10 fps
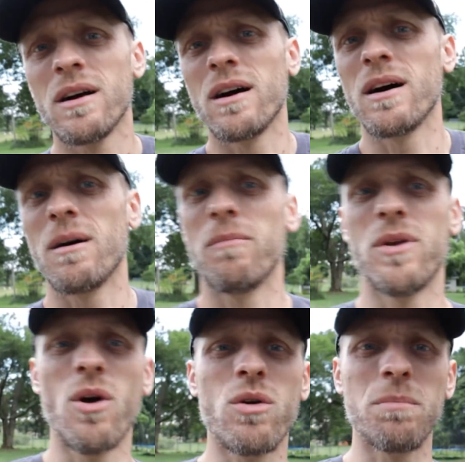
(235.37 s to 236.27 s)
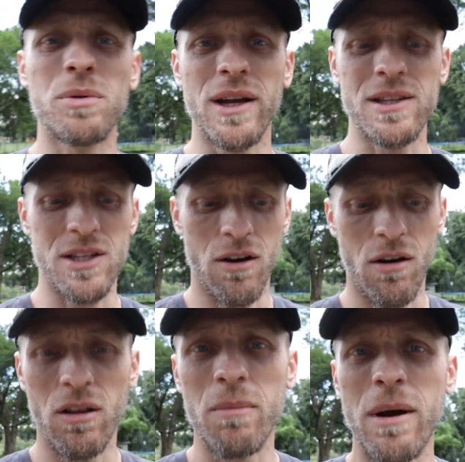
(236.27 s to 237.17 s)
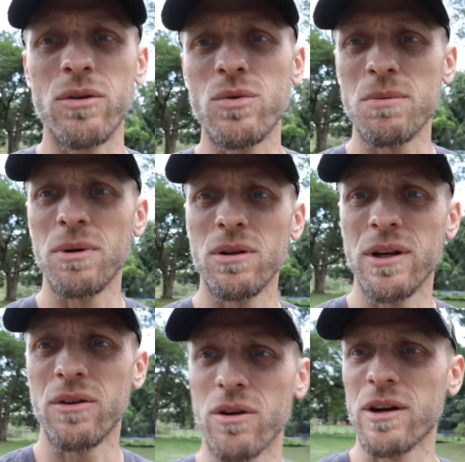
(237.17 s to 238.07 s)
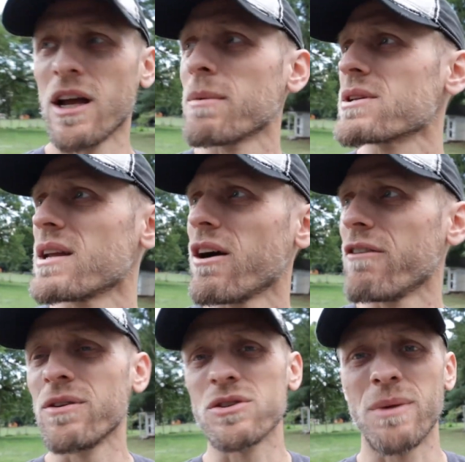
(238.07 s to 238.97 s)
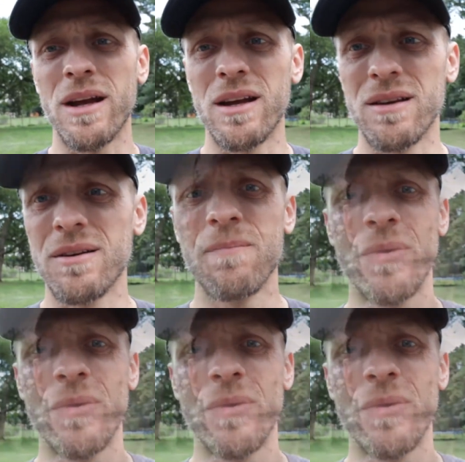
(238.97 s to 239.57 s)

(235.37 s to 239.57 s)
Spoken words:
No complaints at all about usability and ergonomics and how it feels in my hand.